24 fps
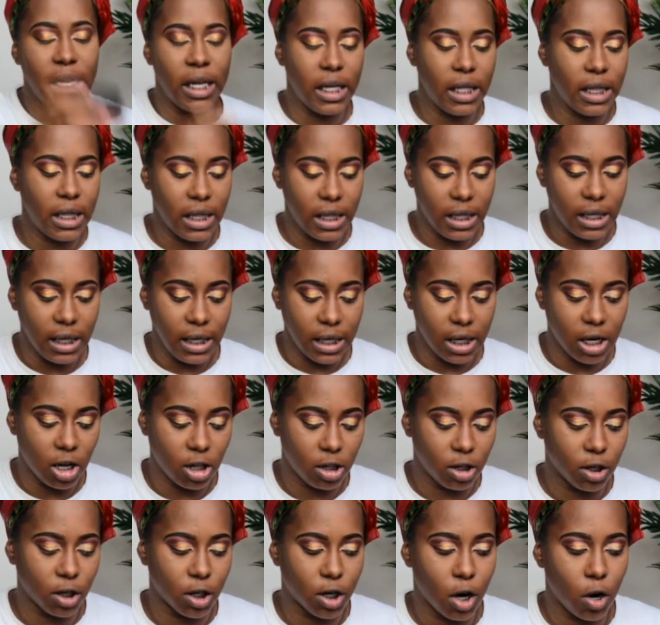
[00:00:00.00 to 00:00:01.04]
in the
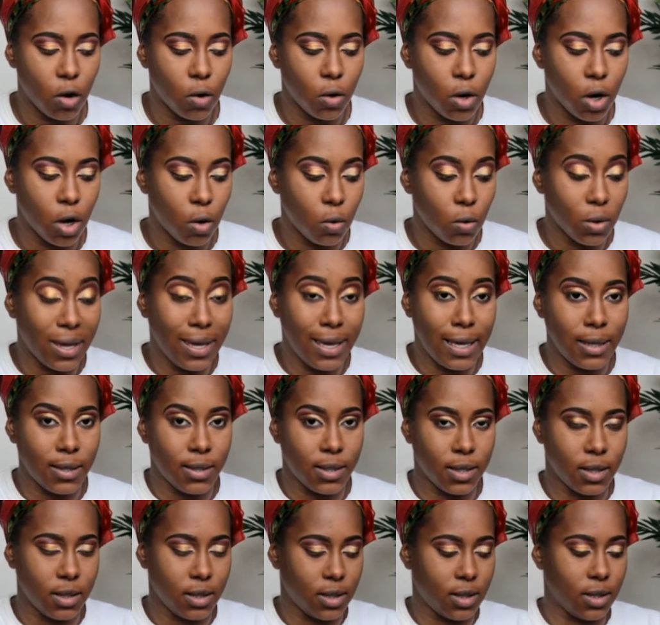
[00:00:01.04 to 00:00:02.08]
color Cocoa
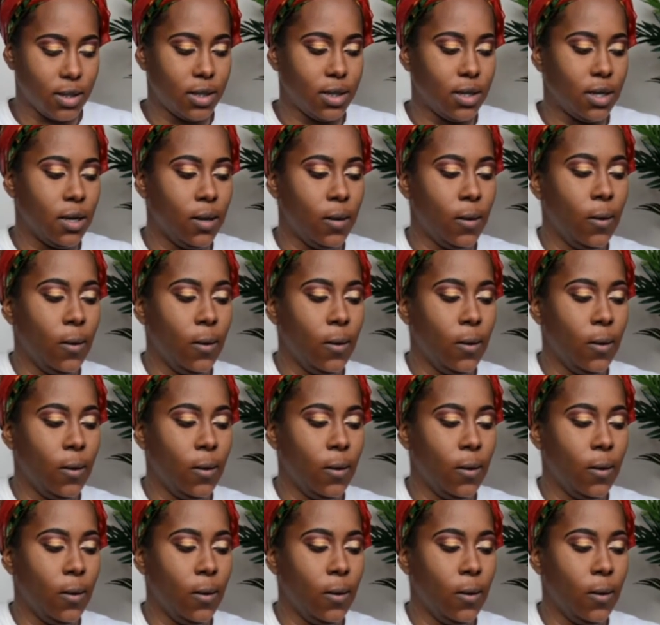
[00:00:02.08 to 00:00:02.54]
Kisses.